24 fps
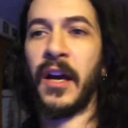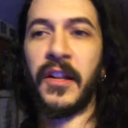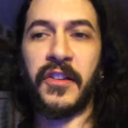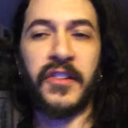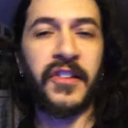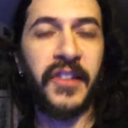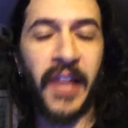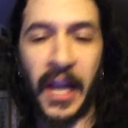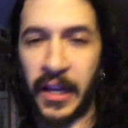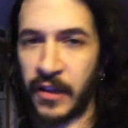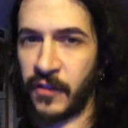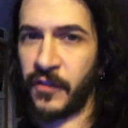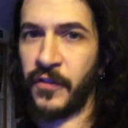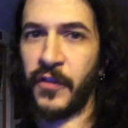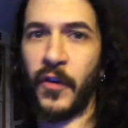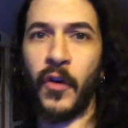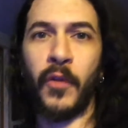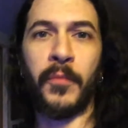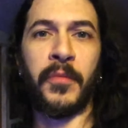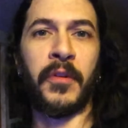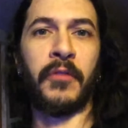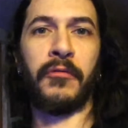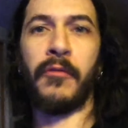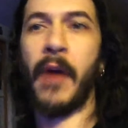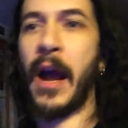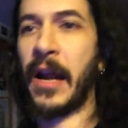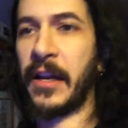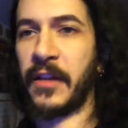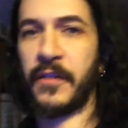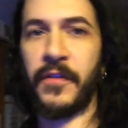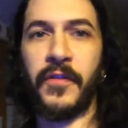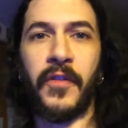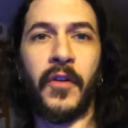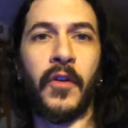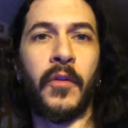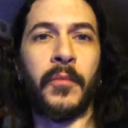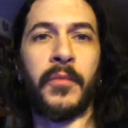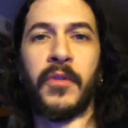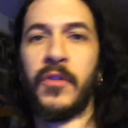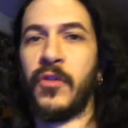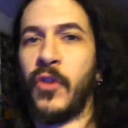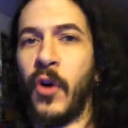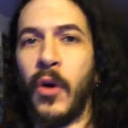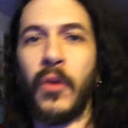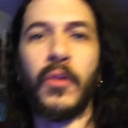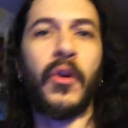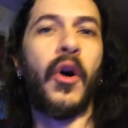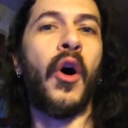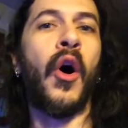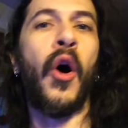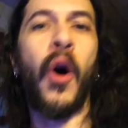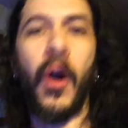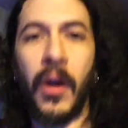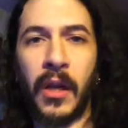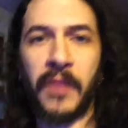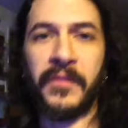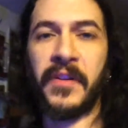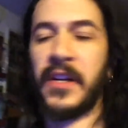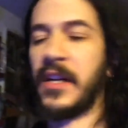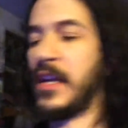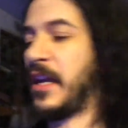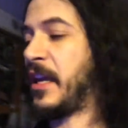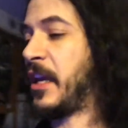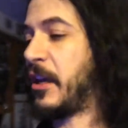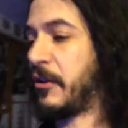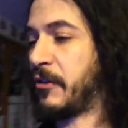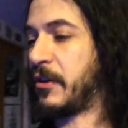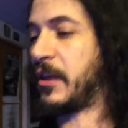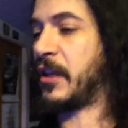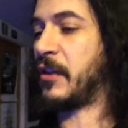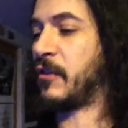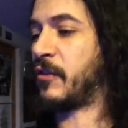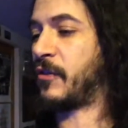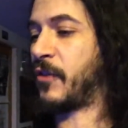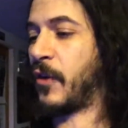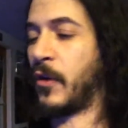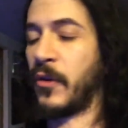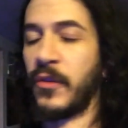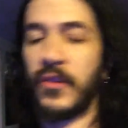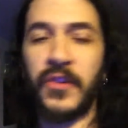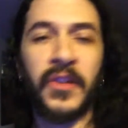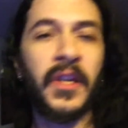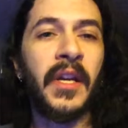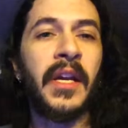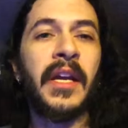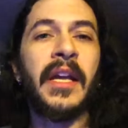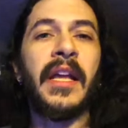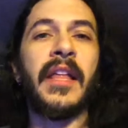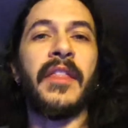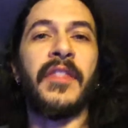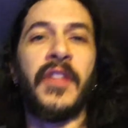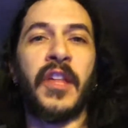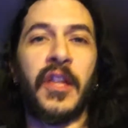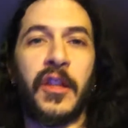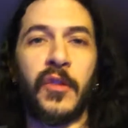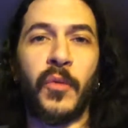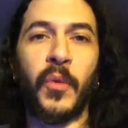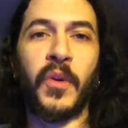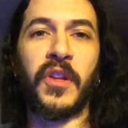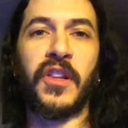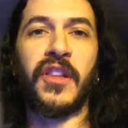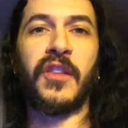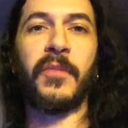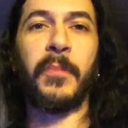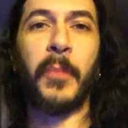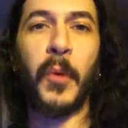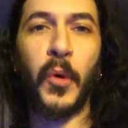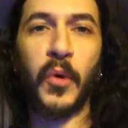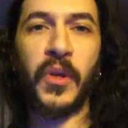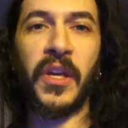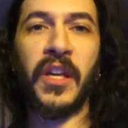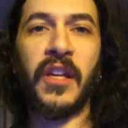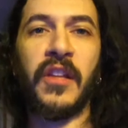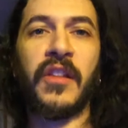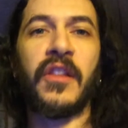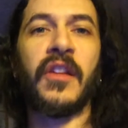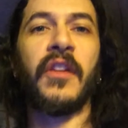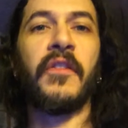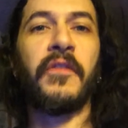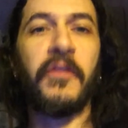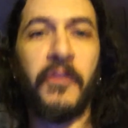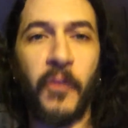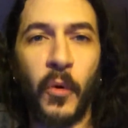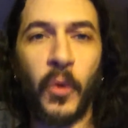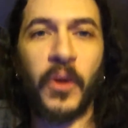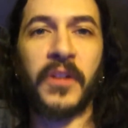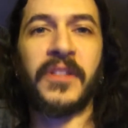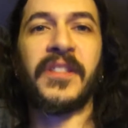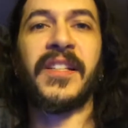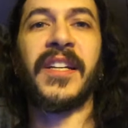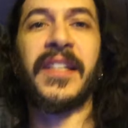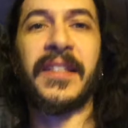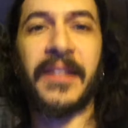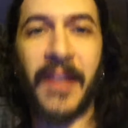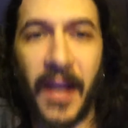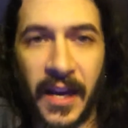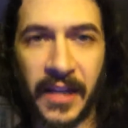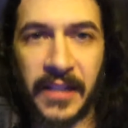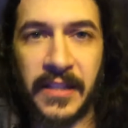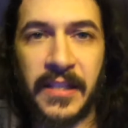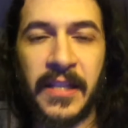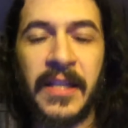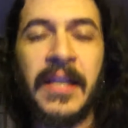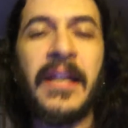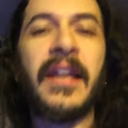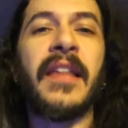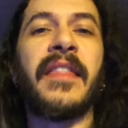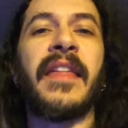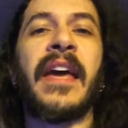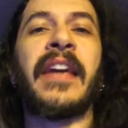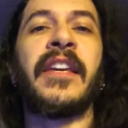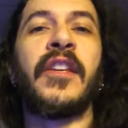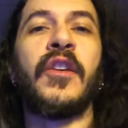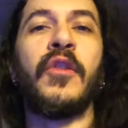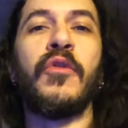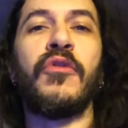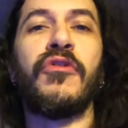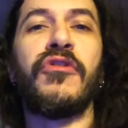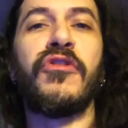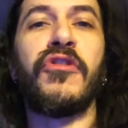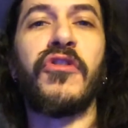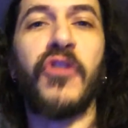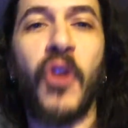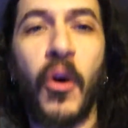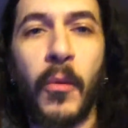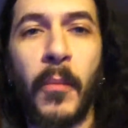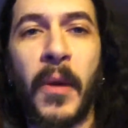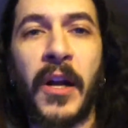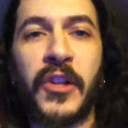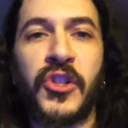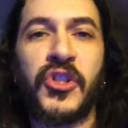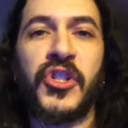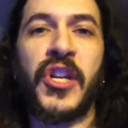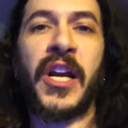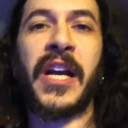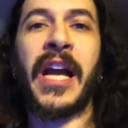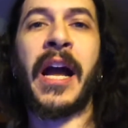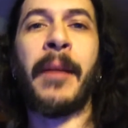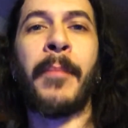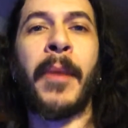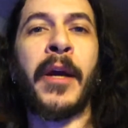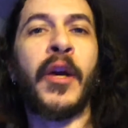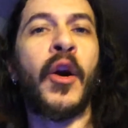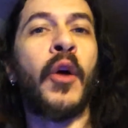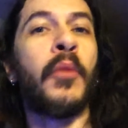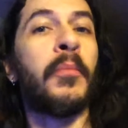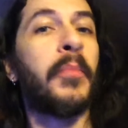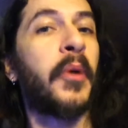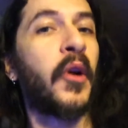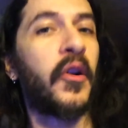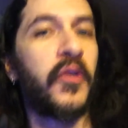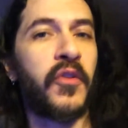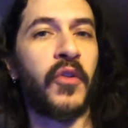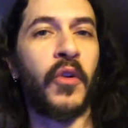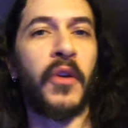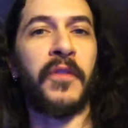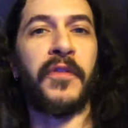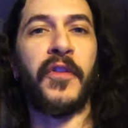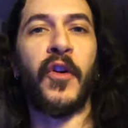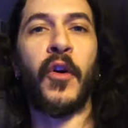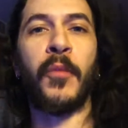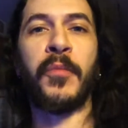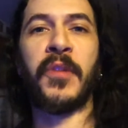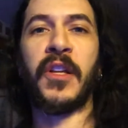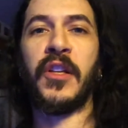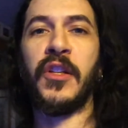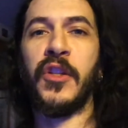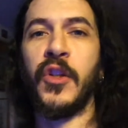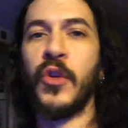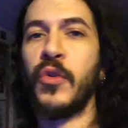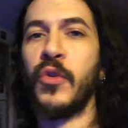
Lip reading: sex films, erotic films, adult, all of it. Here it is, folks. This was Spookies for tonight. Thank you so much. Check out my own personal films at